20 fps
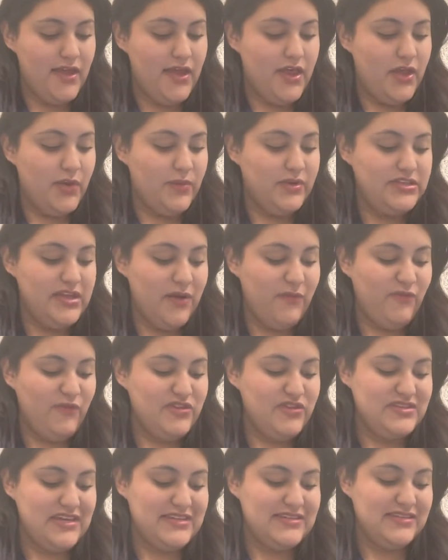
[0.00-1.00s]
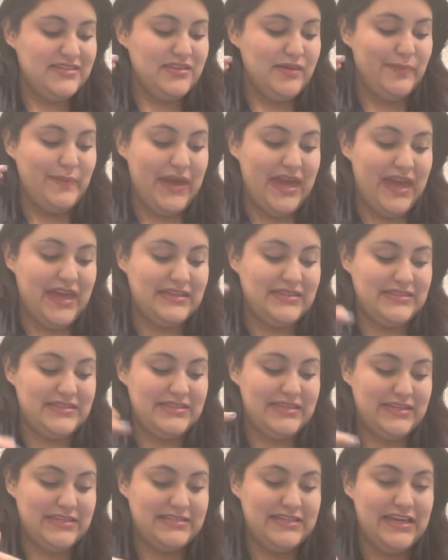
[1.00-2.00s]
which emphasizes the man's
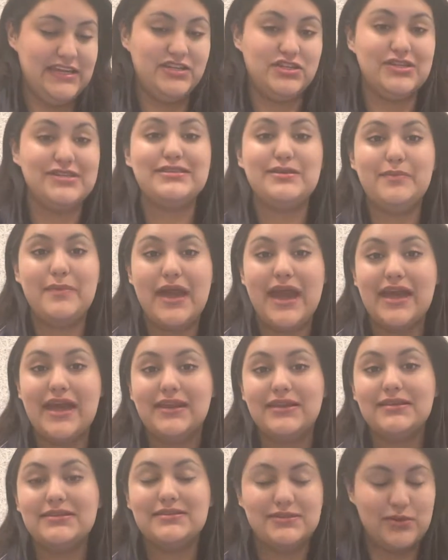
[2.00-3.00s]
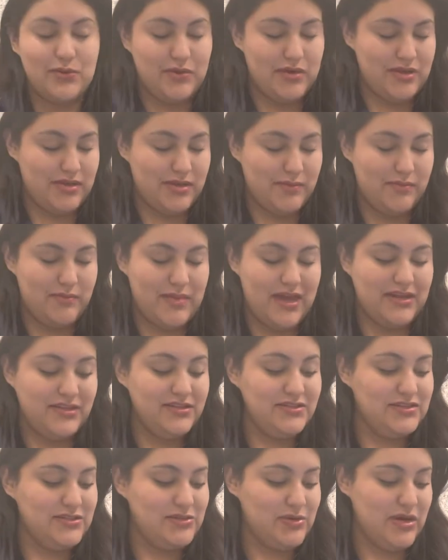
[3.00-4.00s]
intentions, the man in
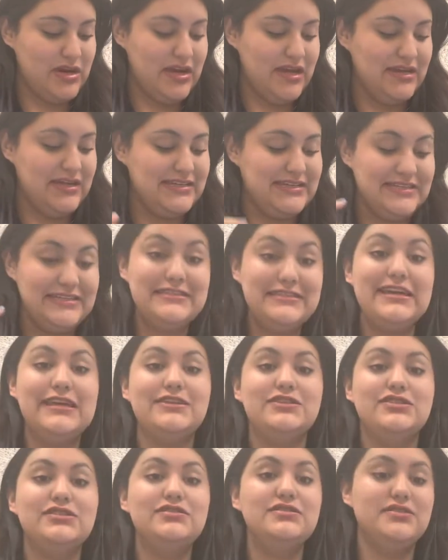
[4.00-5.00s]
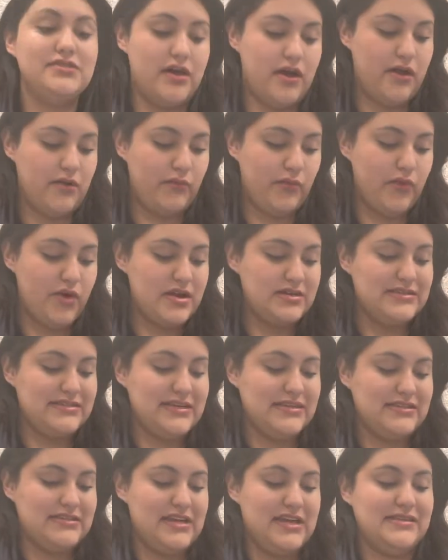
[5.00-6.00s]
the story, his intentions on words
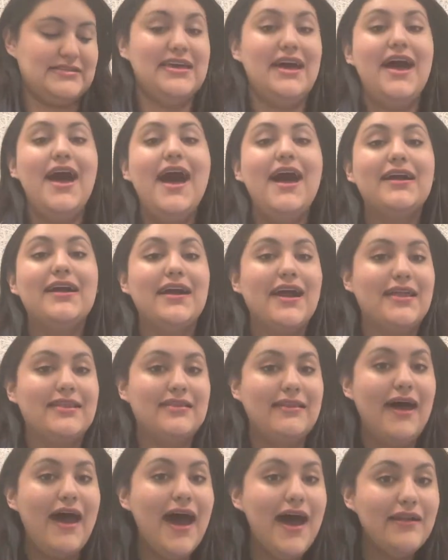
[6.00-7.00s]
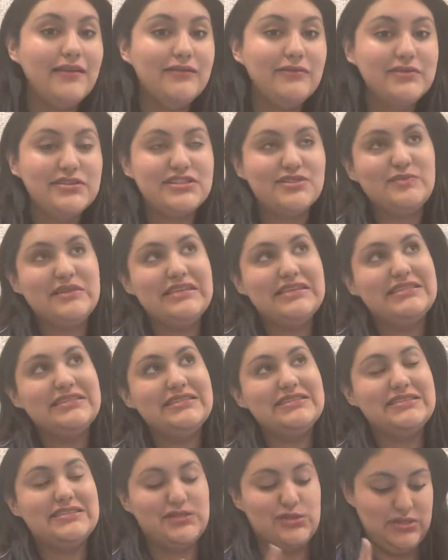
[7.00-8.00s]
such as cantar, which
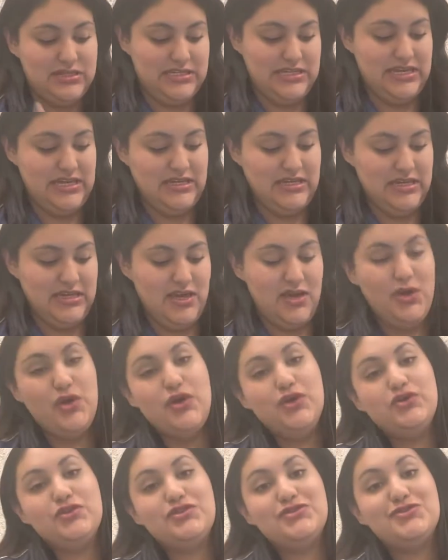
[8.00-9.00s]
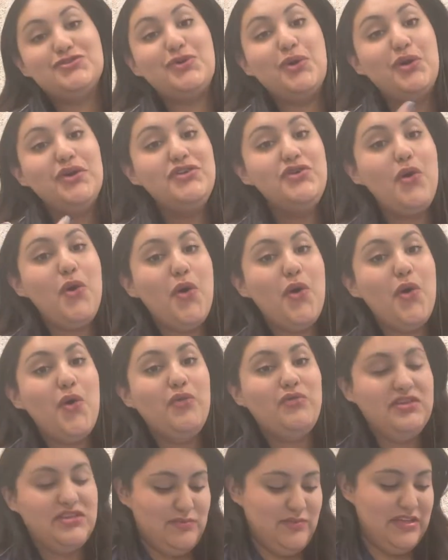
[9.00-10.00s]
means to sing, soy yo,
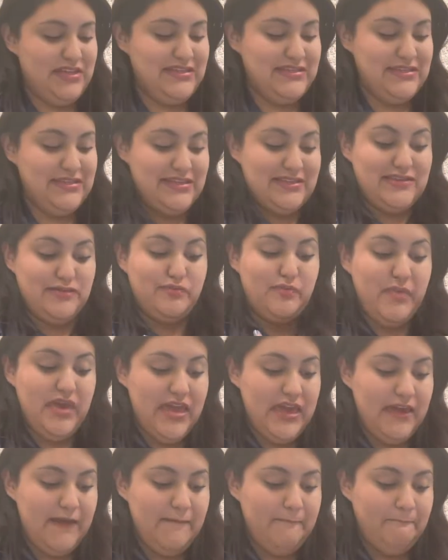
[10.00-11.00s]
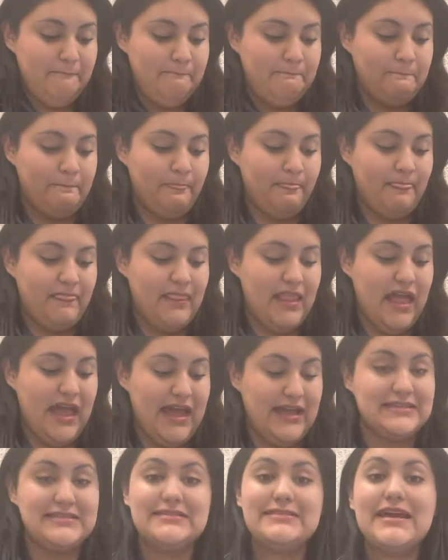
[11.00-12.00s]
which means it's me,
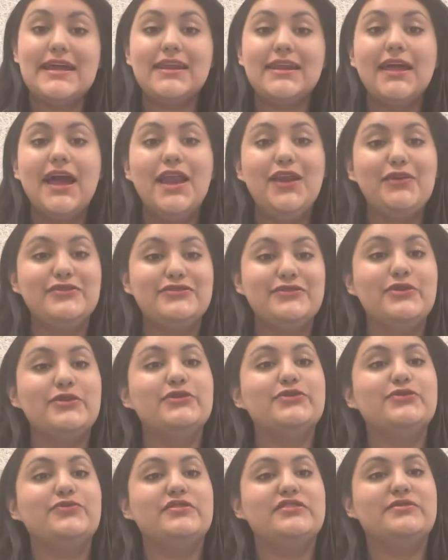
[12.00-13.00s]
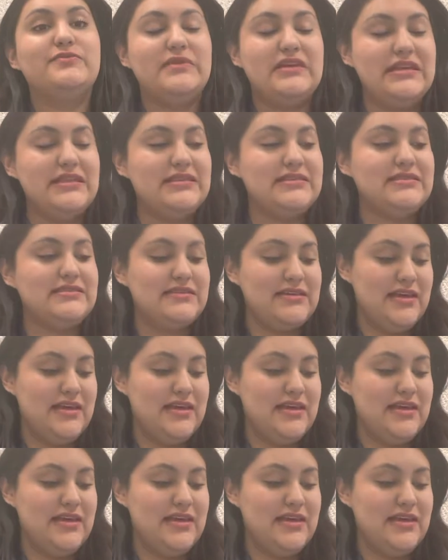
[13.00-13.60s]
and cerca los dos, which means